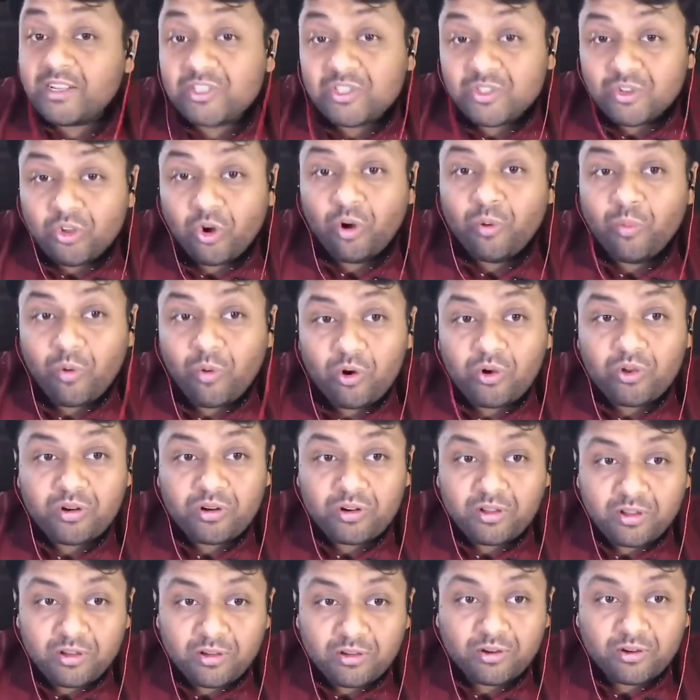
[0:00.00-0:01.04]
there is no
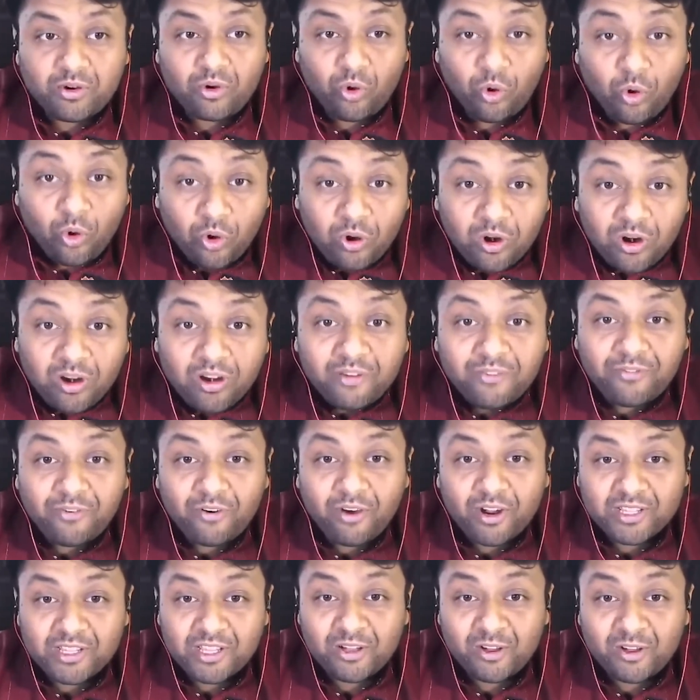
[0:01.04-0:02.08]
more role
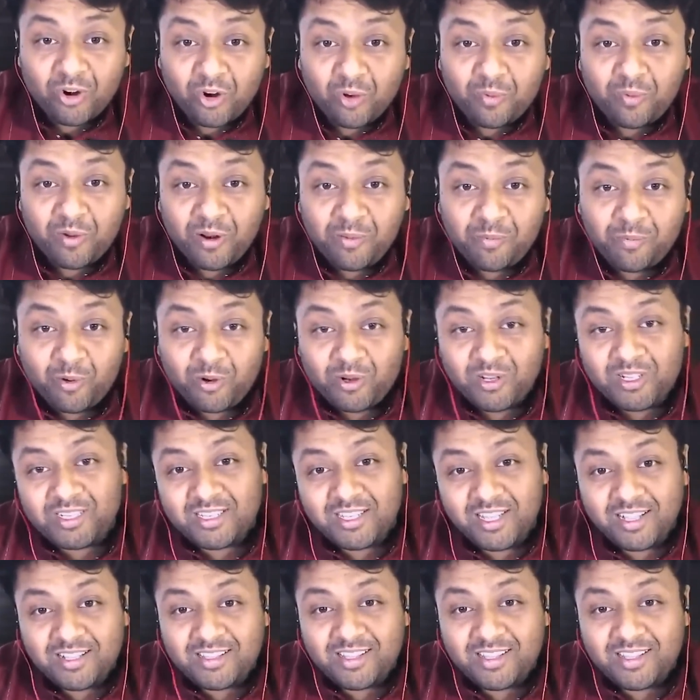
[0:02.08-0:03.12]
for the global
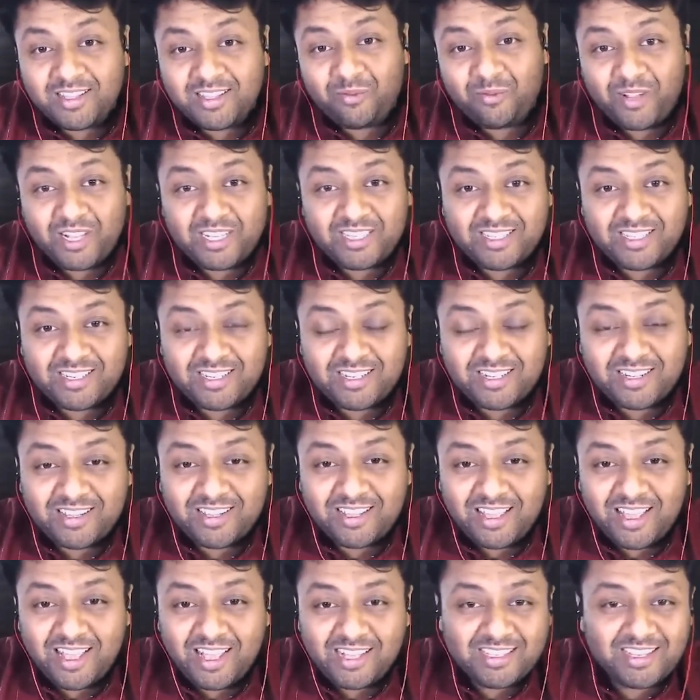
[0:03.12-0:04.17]
policing that the
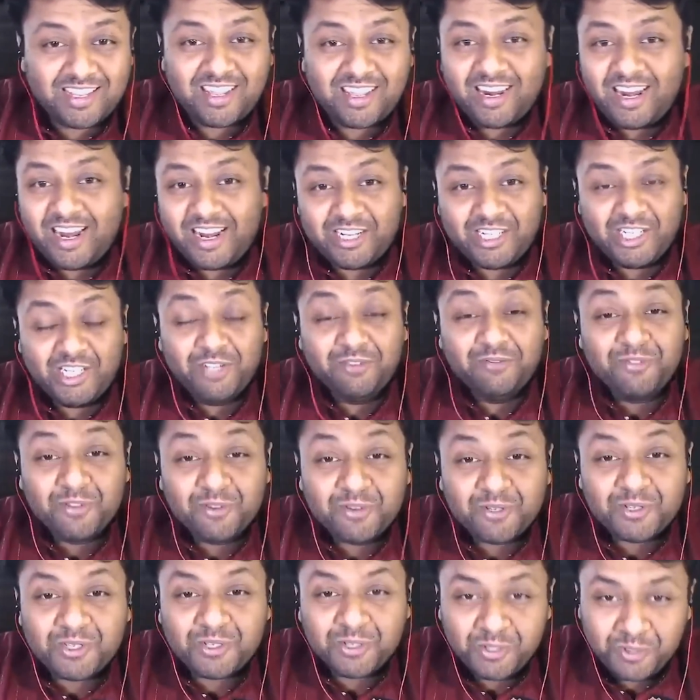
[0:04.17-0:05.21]
West as a
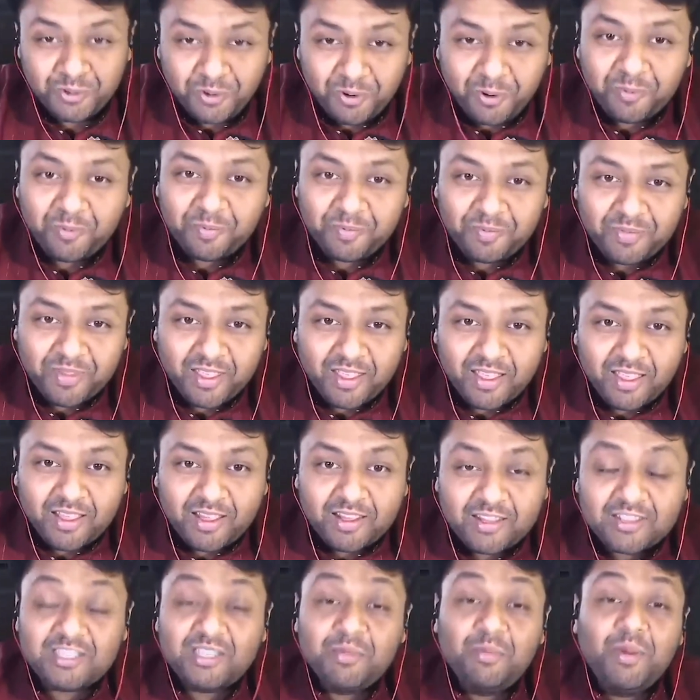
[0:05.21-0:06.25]
collective used to do.
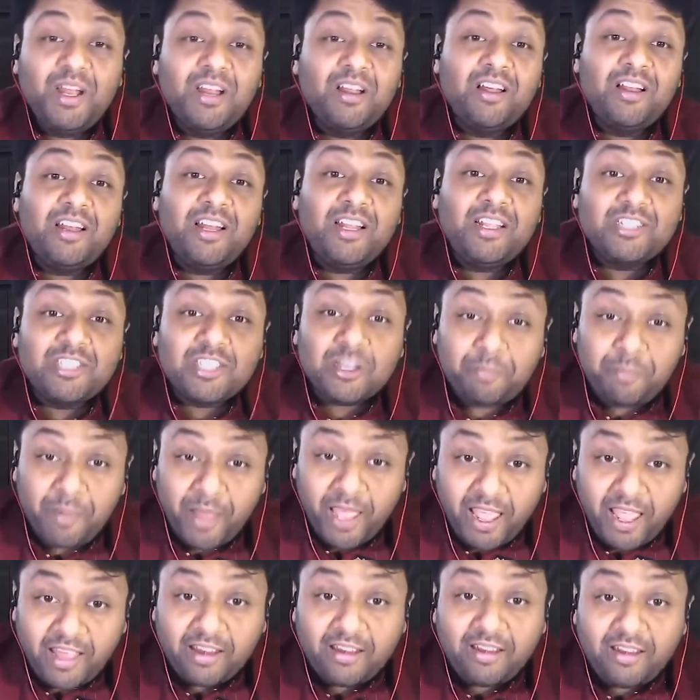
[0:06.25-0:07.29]
Similarly,
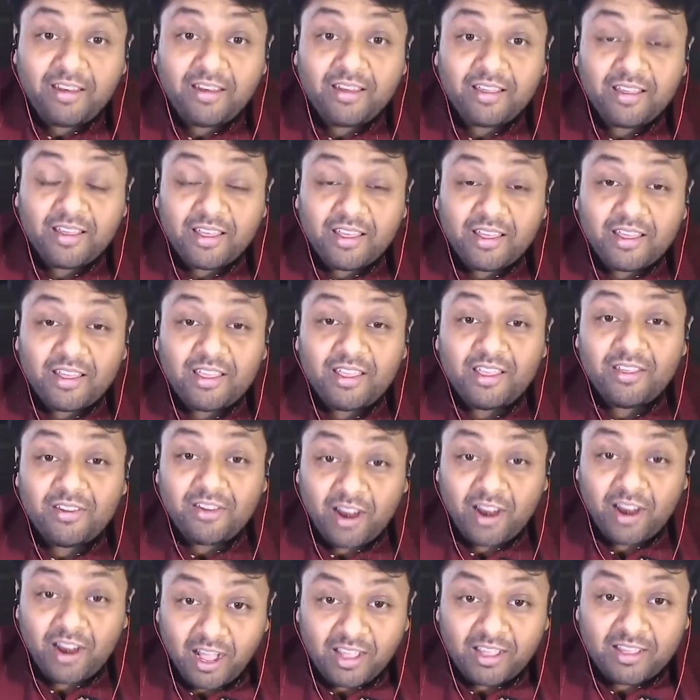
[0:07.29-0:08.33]
Japan,
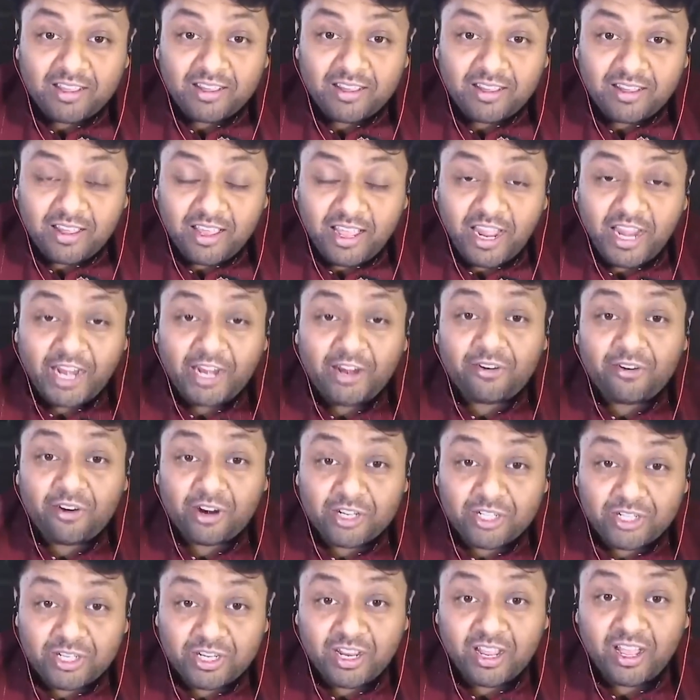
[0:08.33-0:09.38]
Iraq,
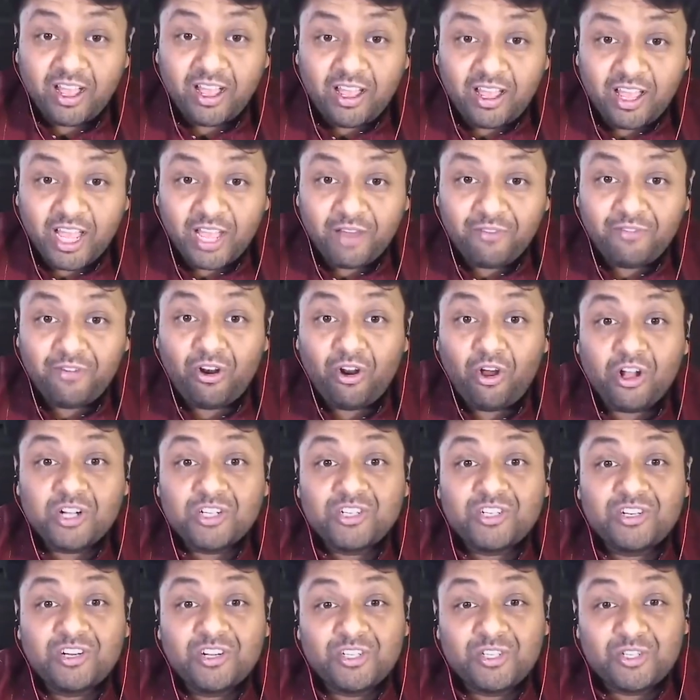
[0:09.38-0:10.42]
and Russia have
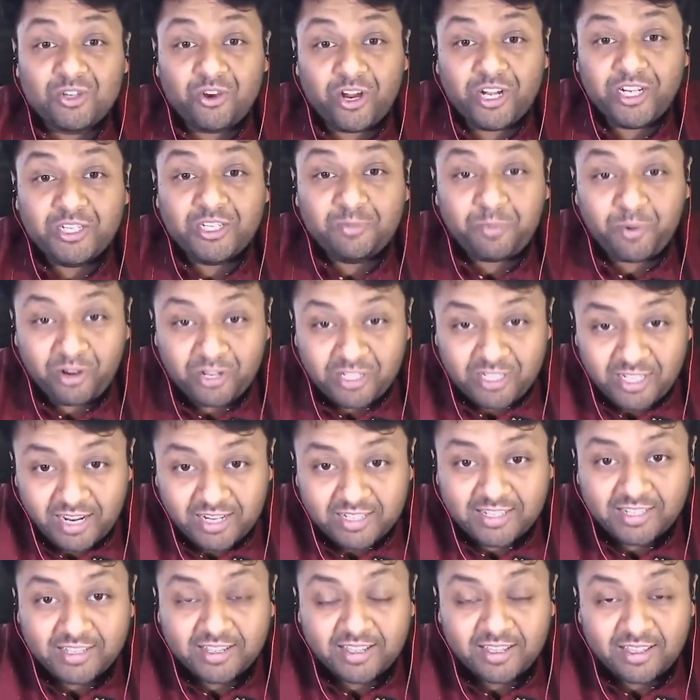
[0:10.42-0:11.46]
launched a joint
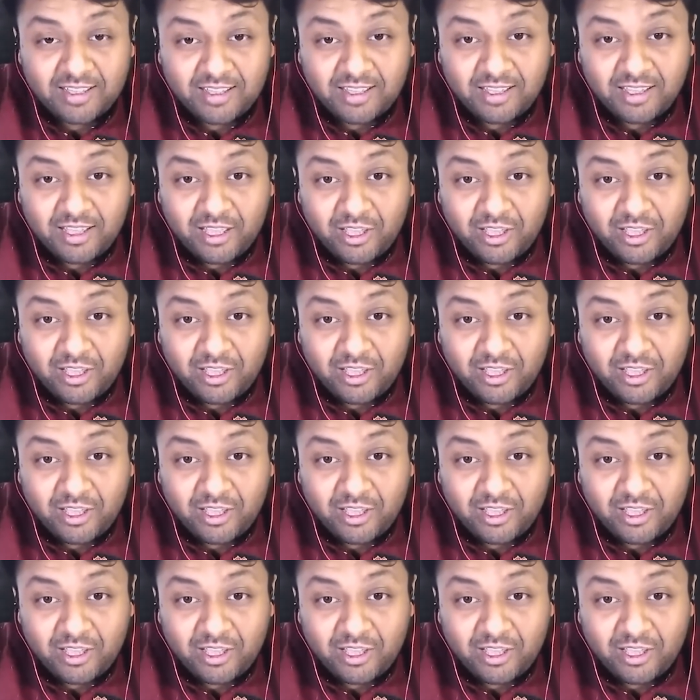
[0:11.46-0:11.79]
project,